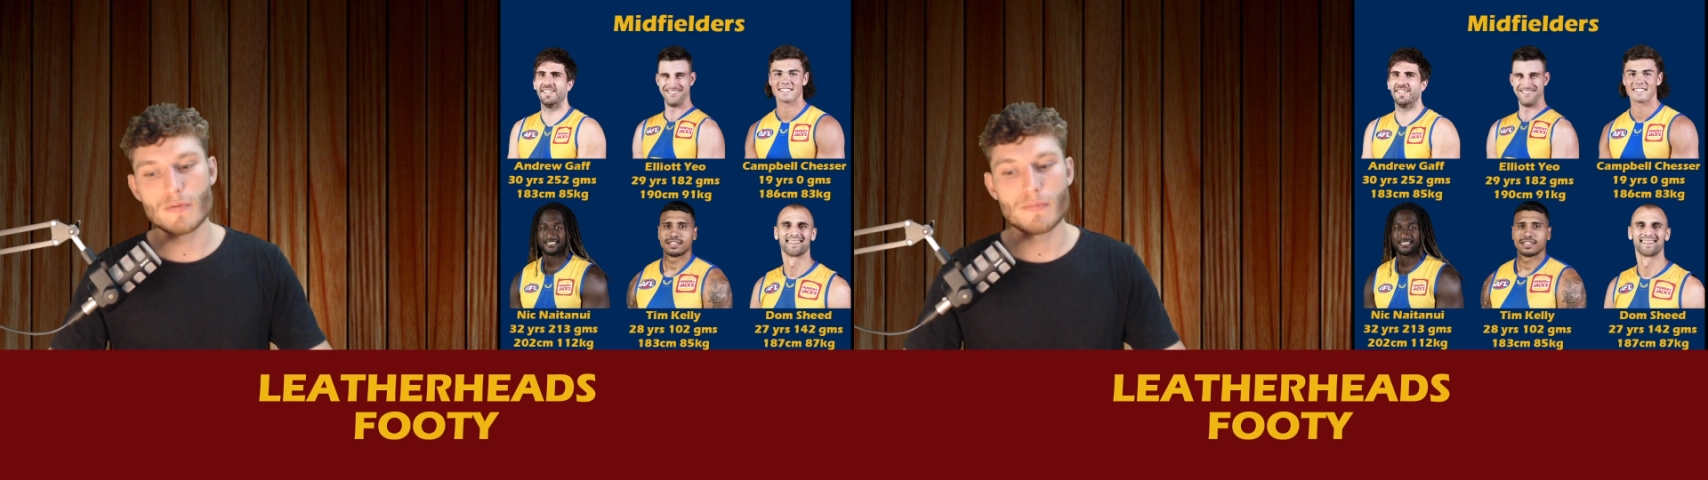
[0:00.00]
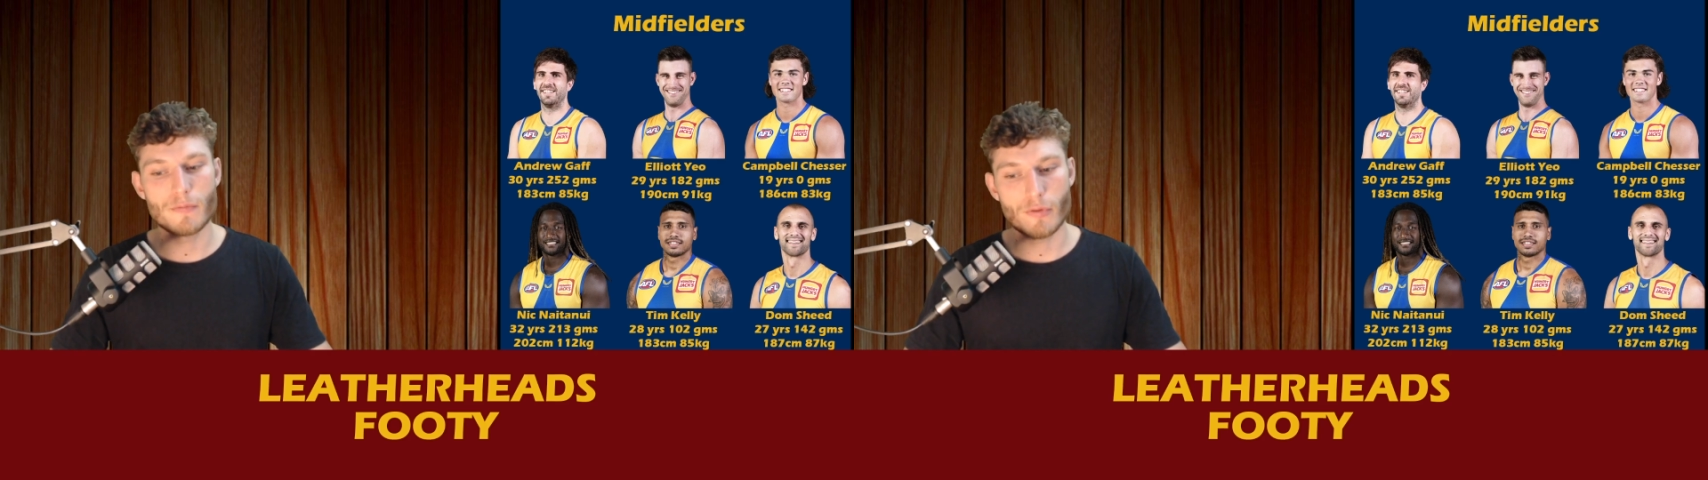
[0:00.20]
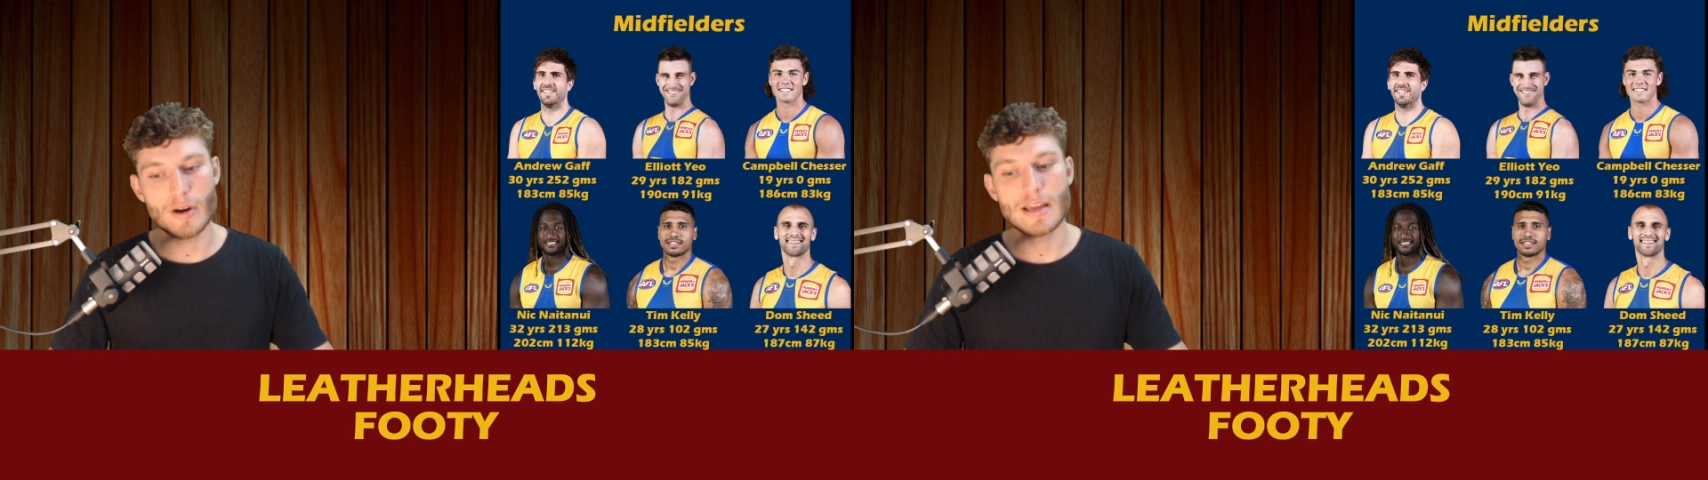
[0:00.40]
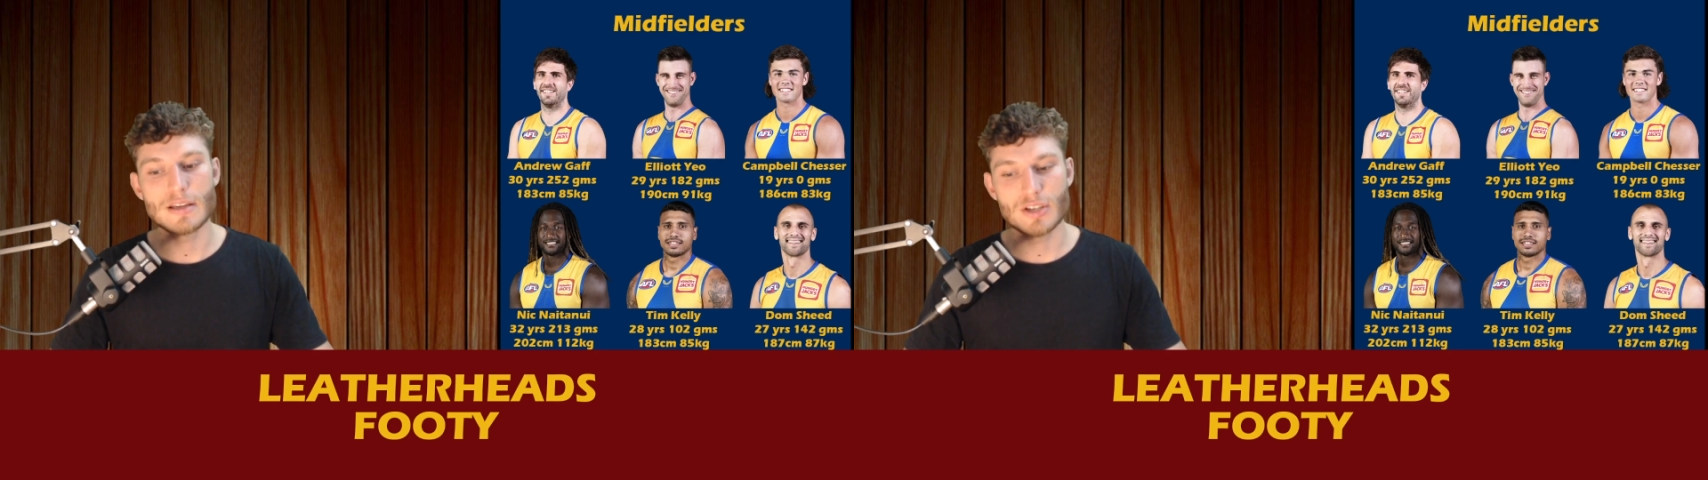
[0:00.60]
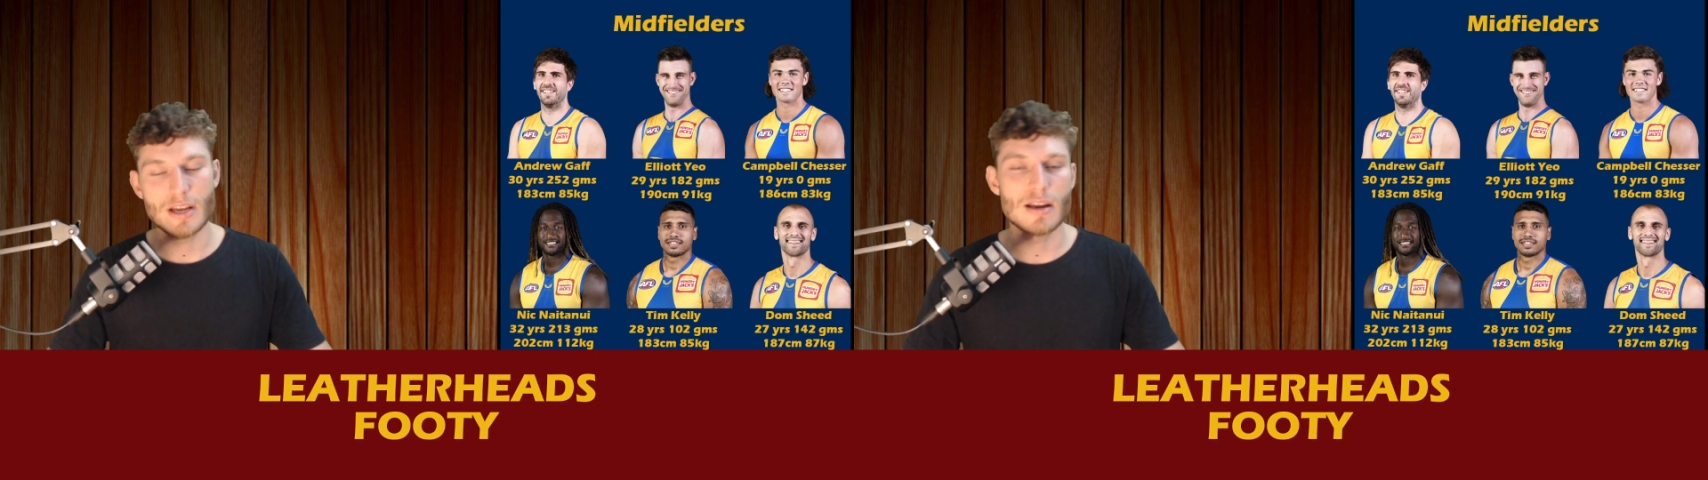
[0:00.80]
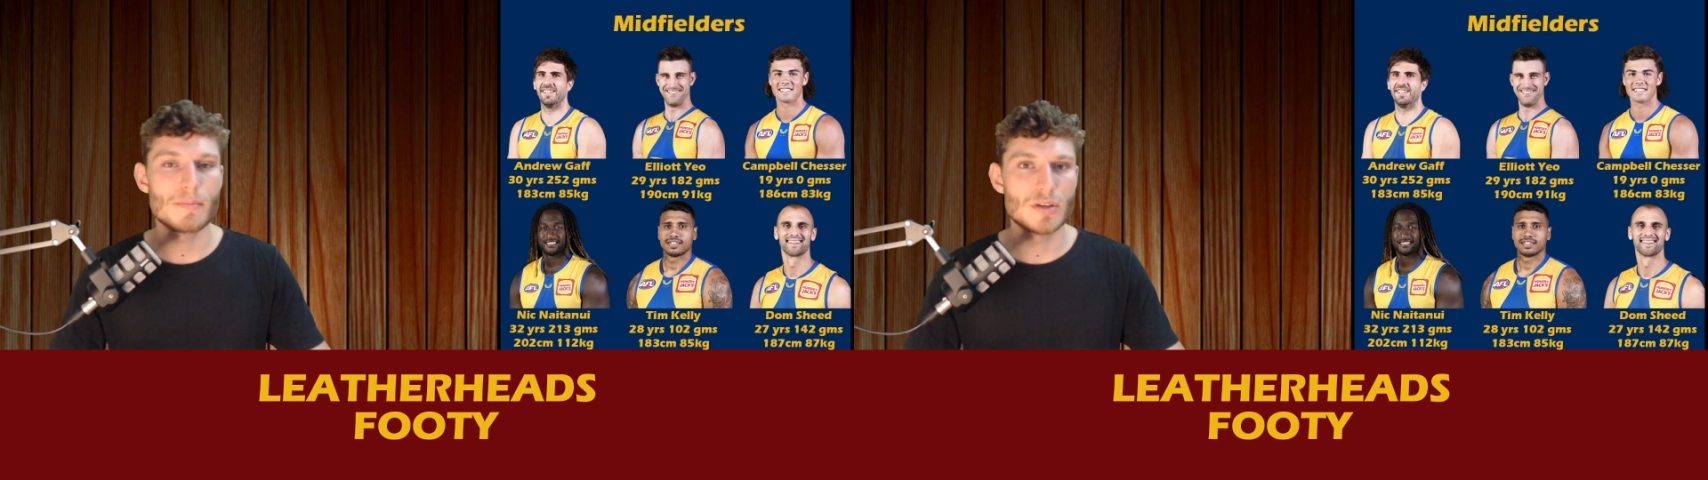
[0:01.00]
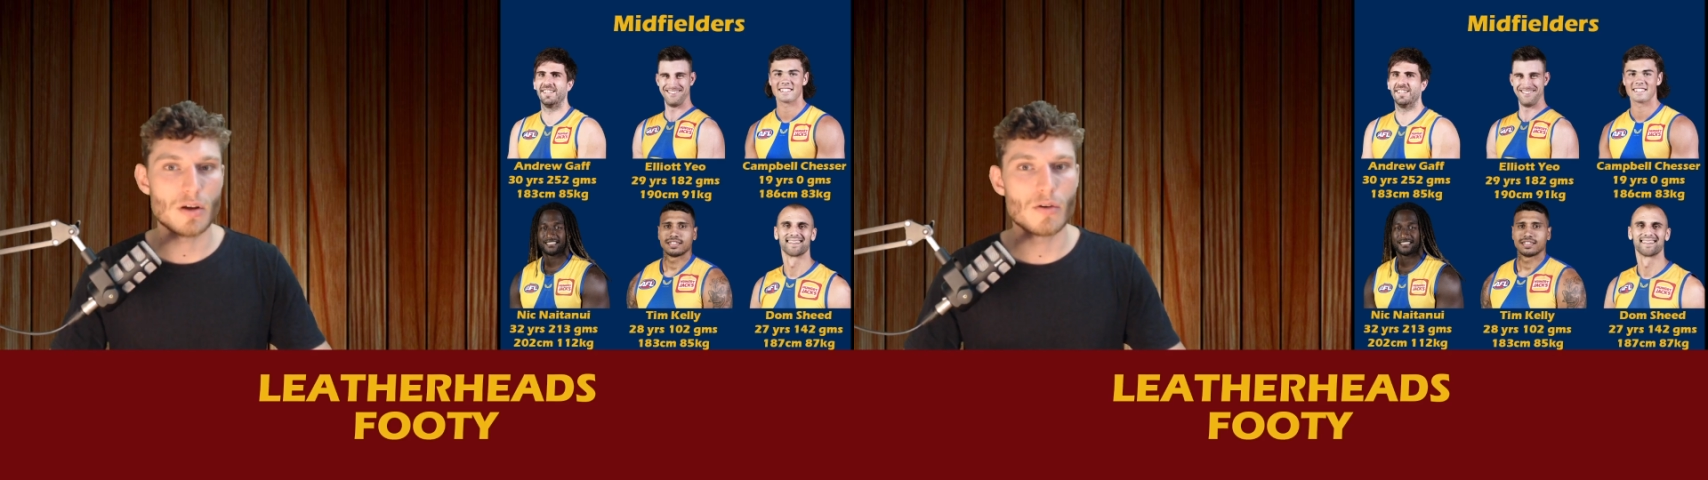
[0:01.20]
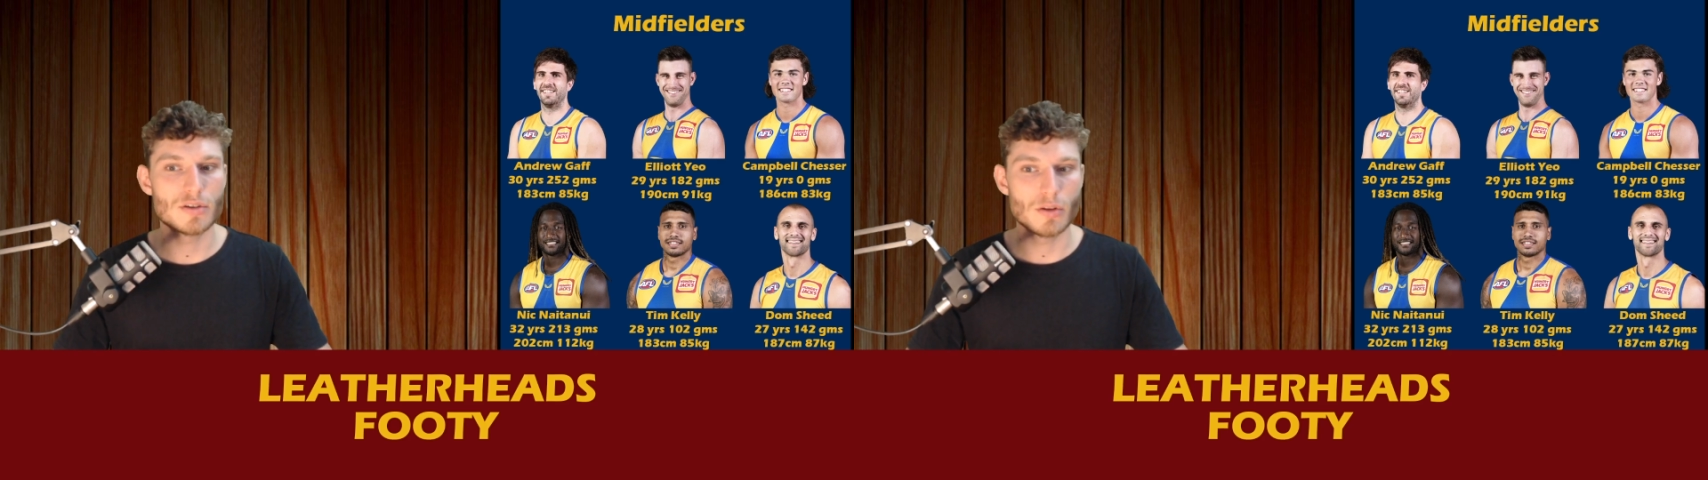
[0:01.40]
free Sheed up to
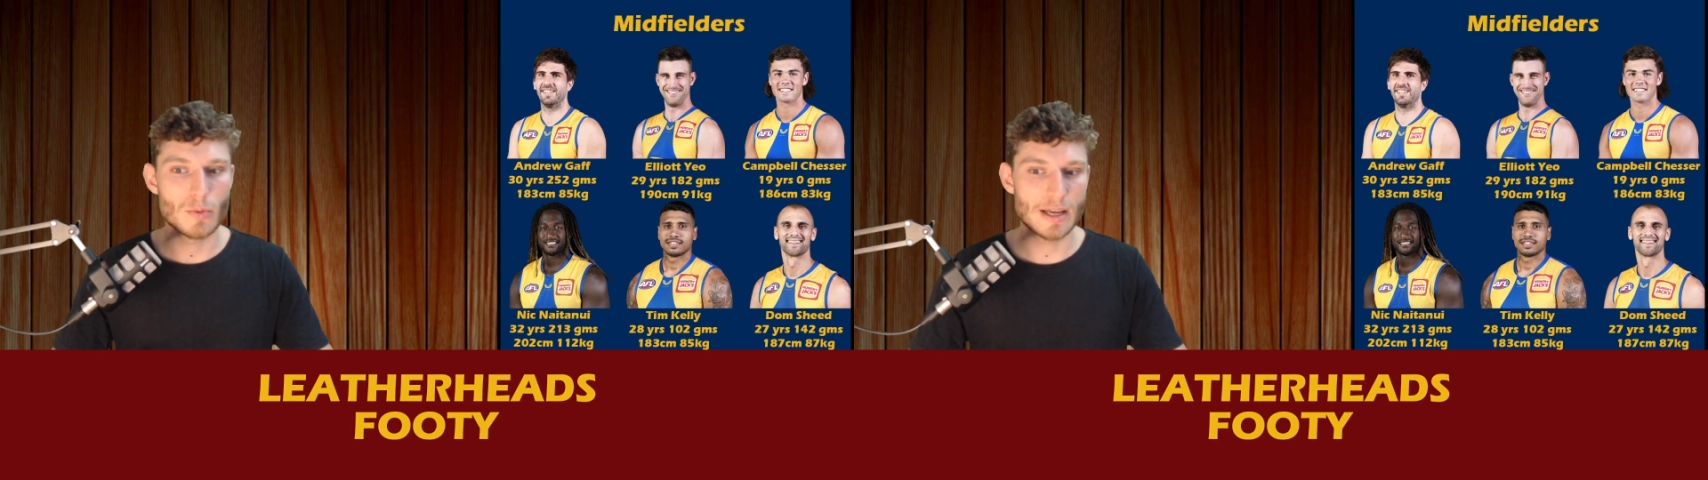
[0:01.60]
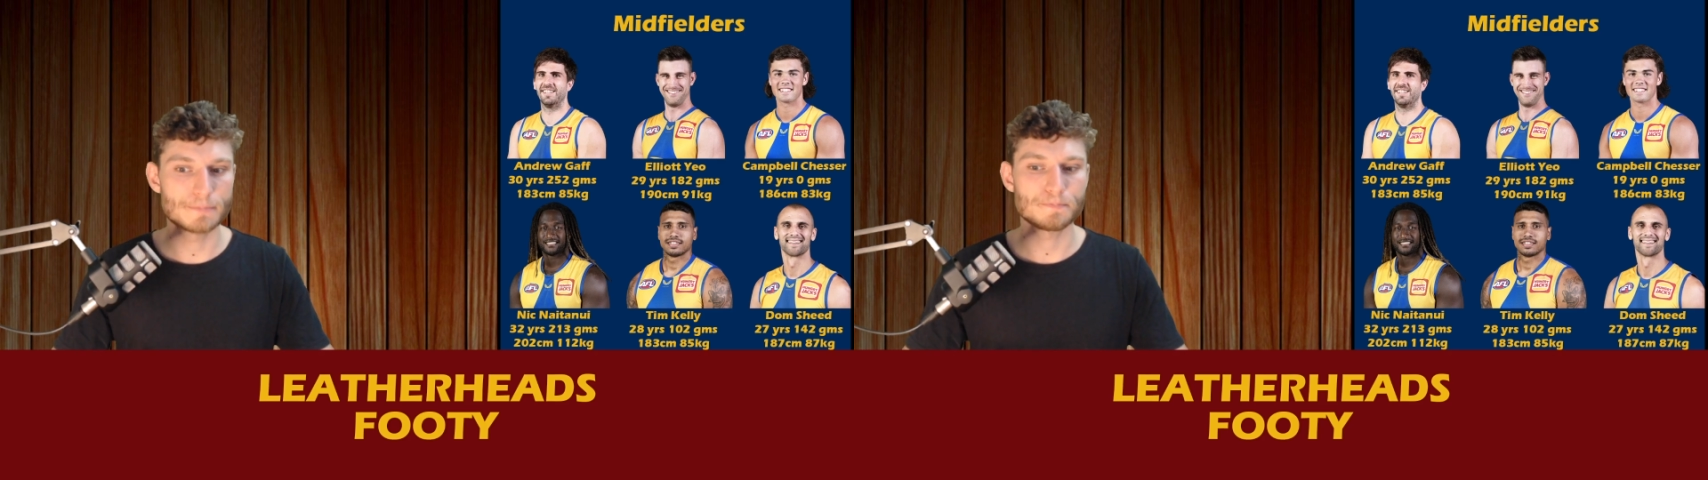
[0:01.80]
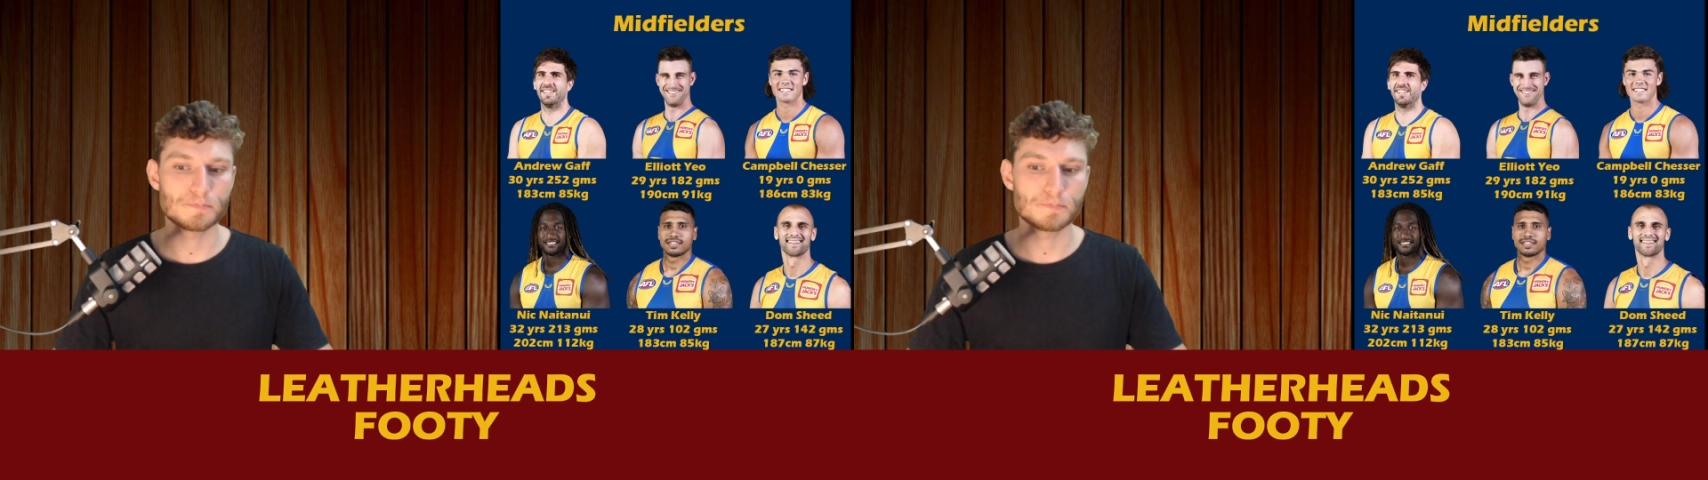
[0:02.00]
go into the wing.